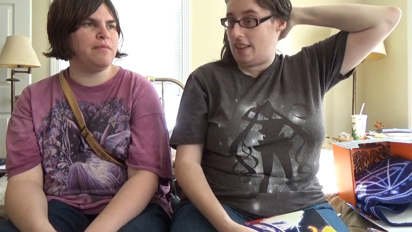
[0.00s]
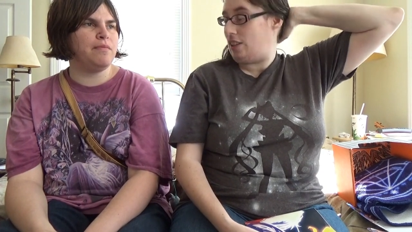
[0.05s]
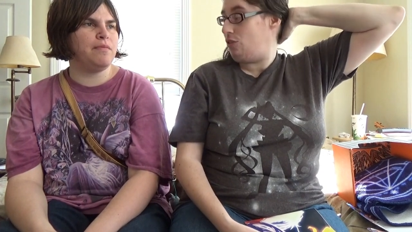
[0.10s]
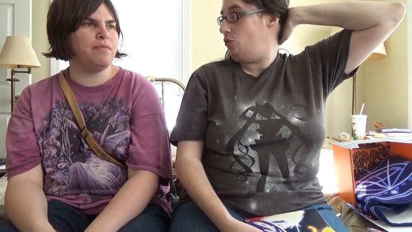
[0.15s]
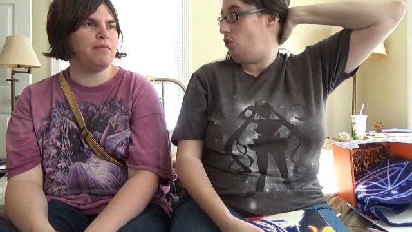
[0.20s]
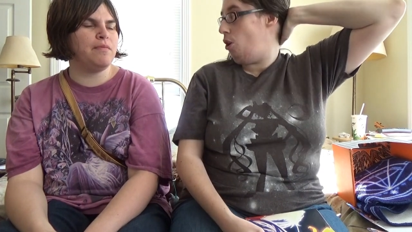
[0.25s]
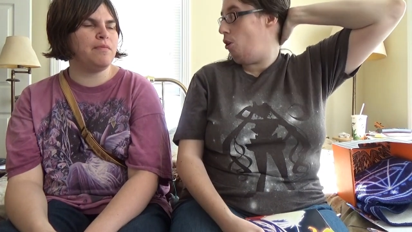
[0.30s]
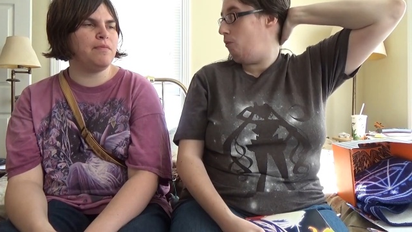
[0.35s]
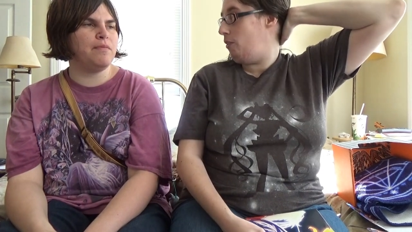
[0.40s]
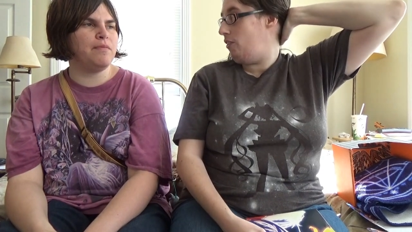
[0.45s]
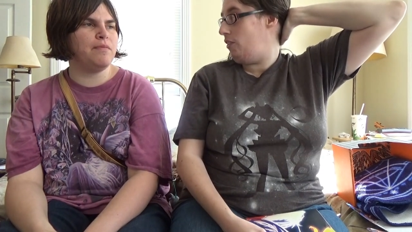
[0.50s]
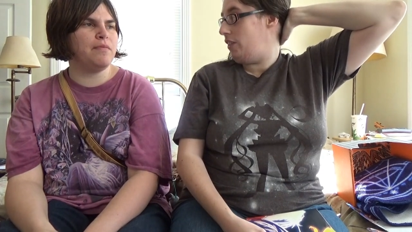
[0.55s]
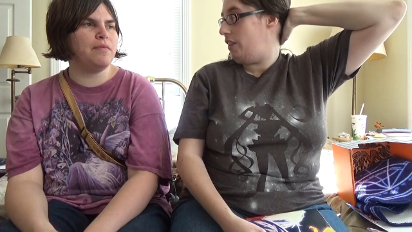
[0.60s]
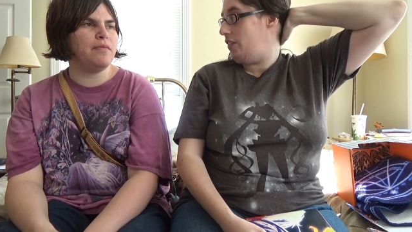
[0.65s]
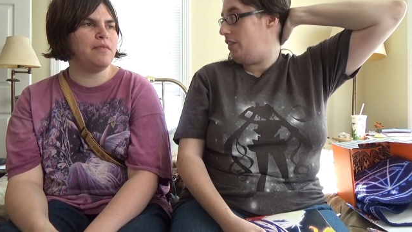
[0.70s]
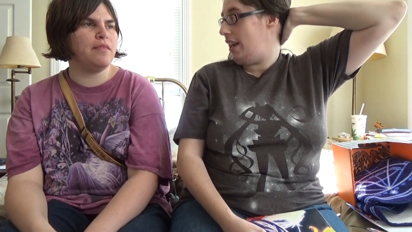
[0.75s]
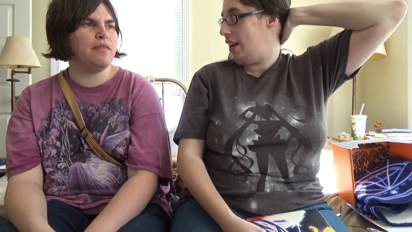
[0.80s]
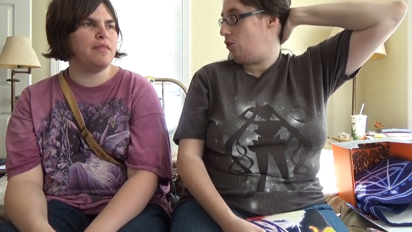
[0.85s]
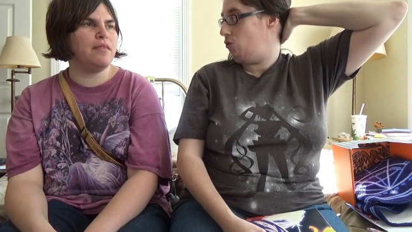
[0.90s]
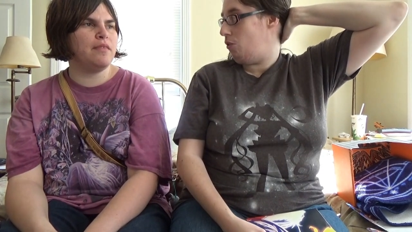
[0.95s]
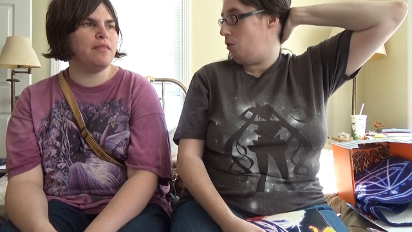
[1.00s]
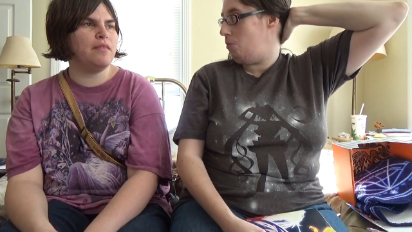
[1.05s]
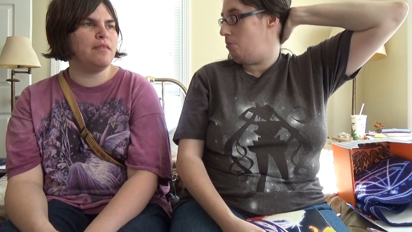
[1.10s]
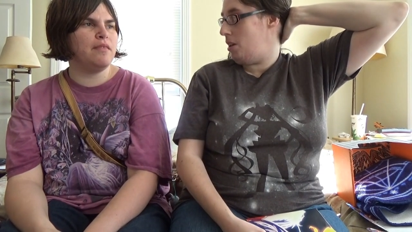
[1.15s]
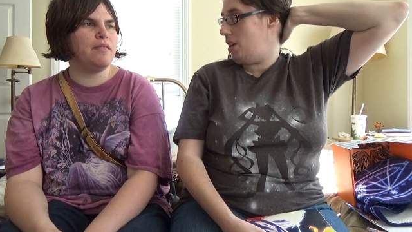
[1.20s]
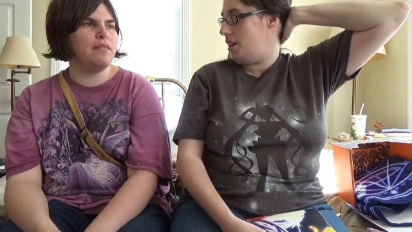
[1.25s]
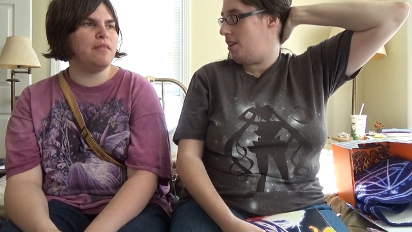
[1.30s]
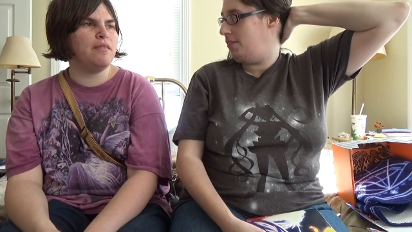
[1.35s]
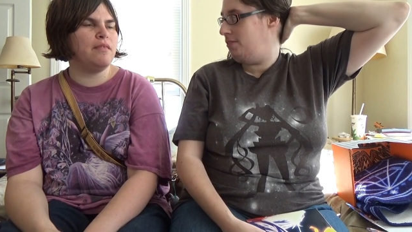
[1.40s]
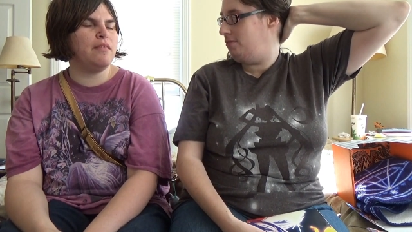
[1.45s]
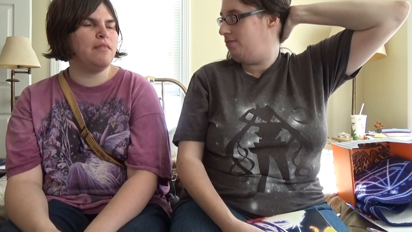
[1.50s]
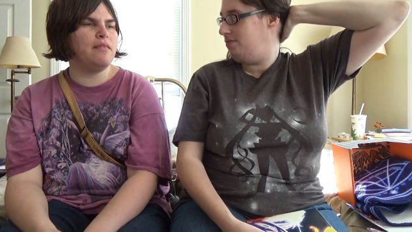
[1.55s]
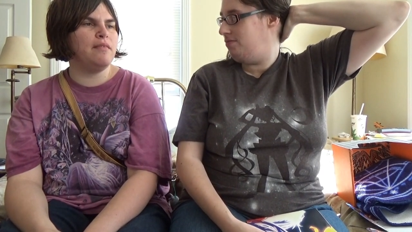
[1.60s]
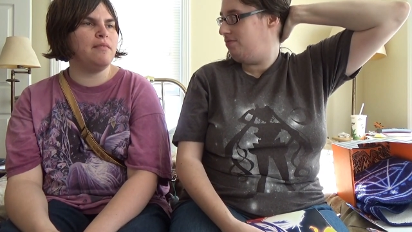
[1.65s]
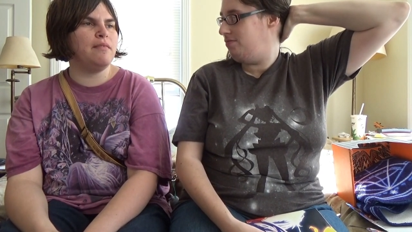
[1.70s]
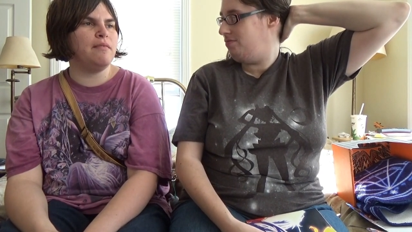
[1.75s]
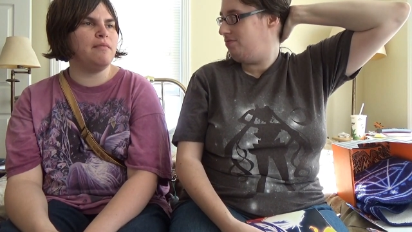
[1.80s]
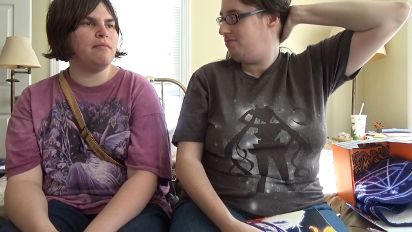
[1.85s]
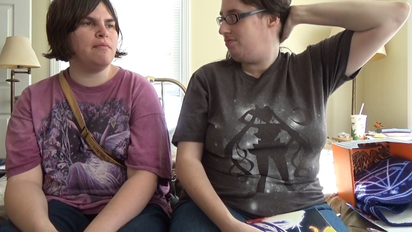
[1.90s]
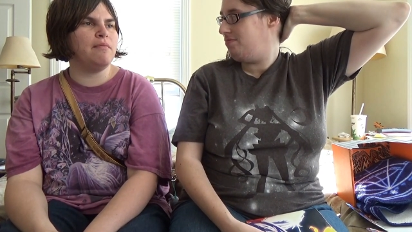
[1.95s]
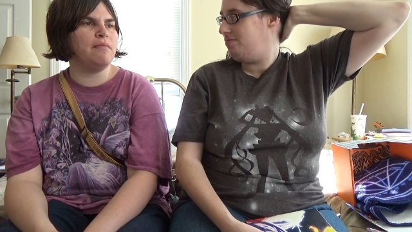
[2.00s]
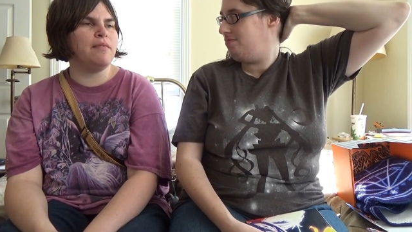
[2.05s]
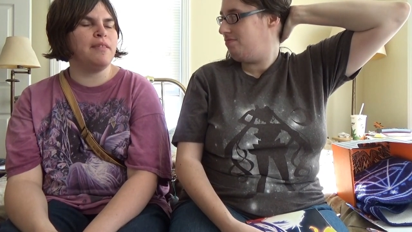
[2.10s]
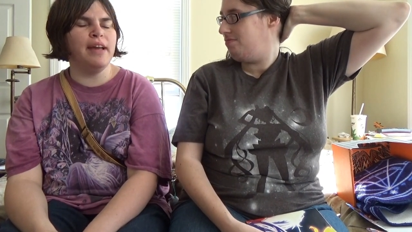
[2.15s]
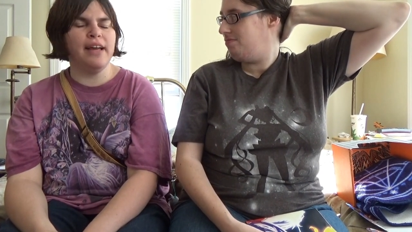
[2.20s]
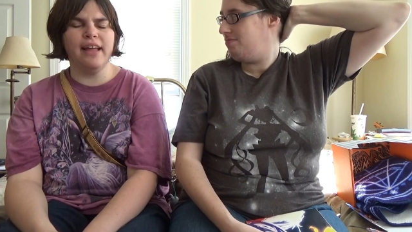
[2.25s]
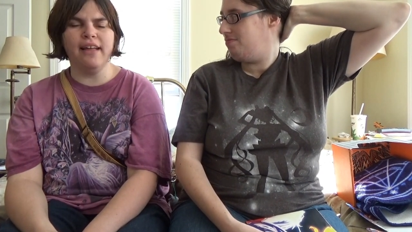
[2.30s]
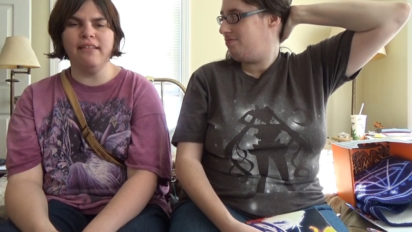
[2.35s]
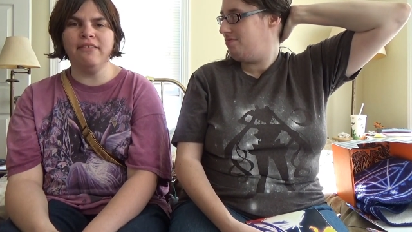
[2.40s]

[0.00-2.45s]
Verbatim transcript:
Speaker 1: that's what hopefully what the next one will be. Yeah.